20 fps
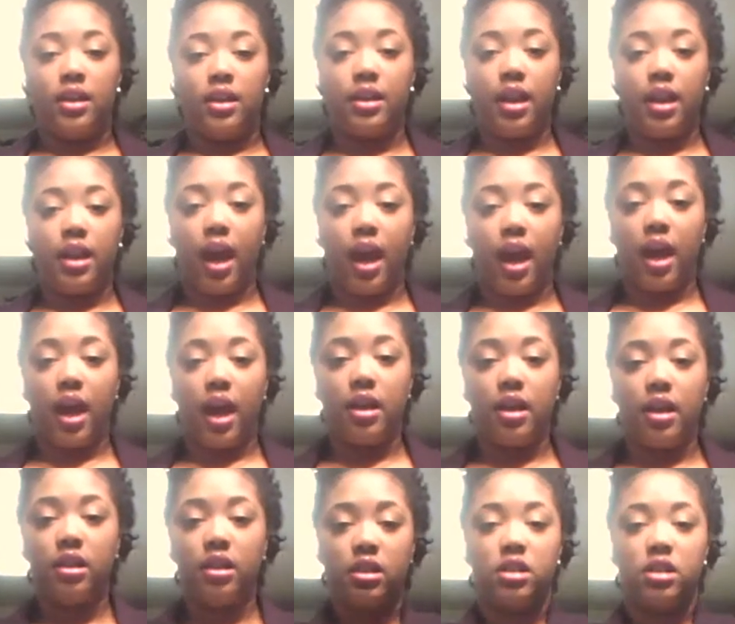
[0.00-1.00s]
yeah.
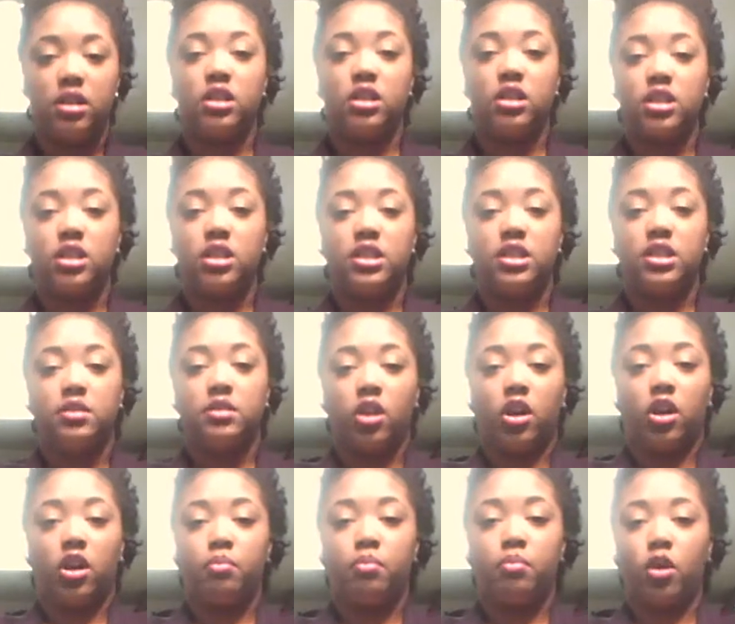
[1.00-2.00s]
It's just this
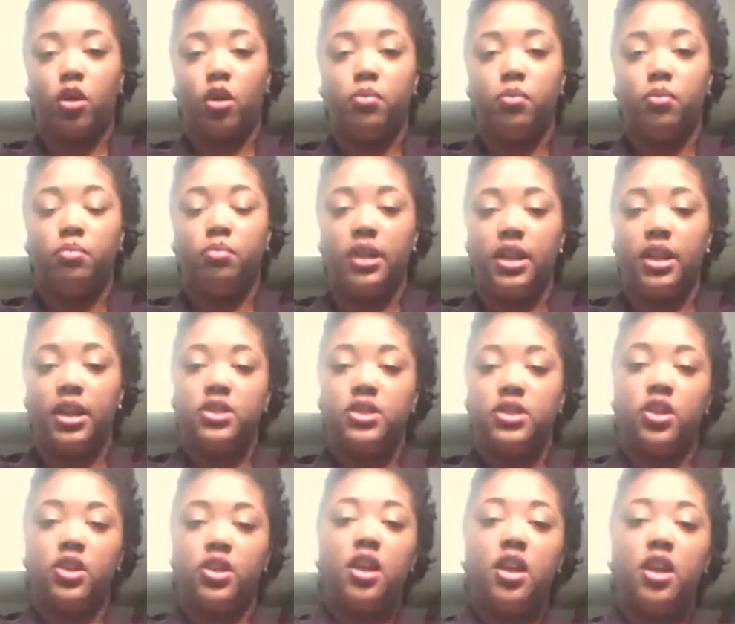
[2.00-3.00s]
dark purple
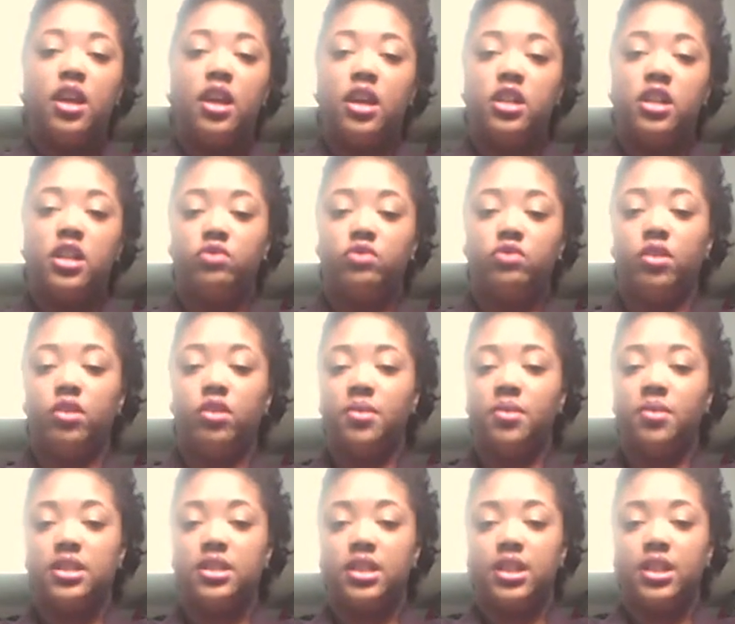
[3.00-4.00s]
blazer. I just rolled
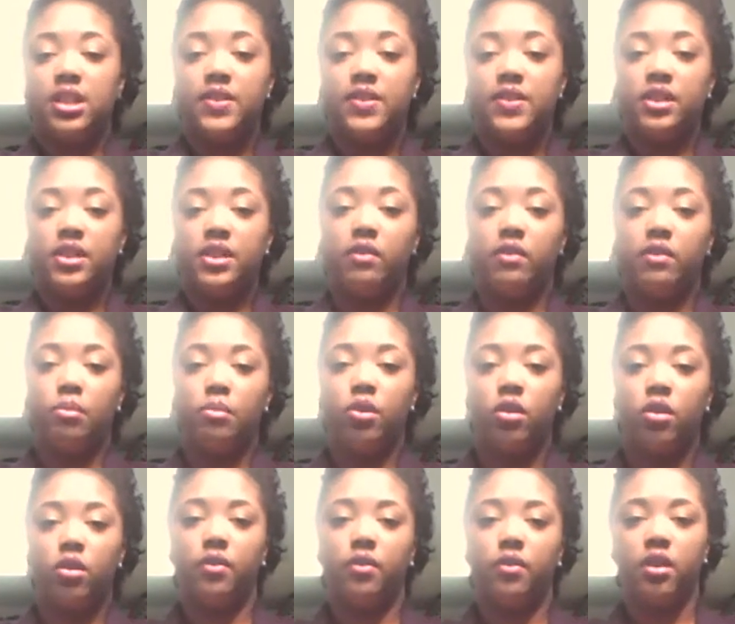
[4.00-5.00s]
up the sleeves to give it
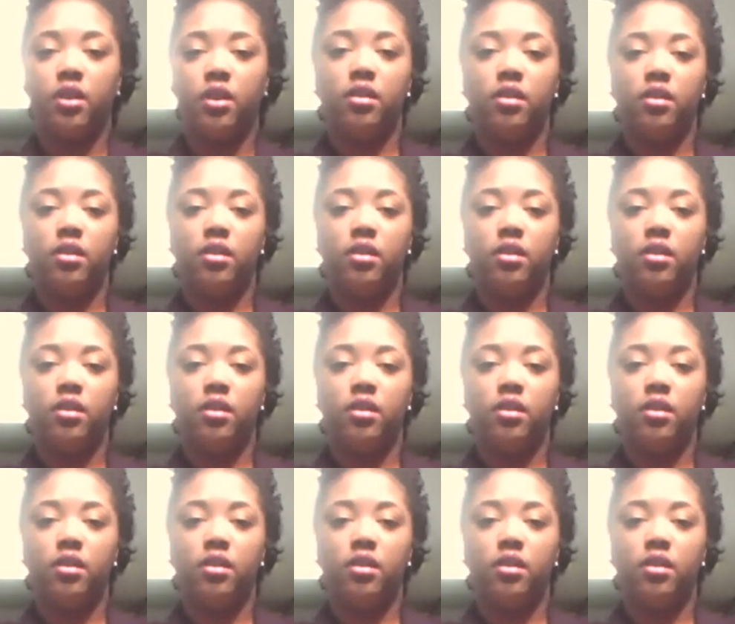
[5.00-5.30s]
more of a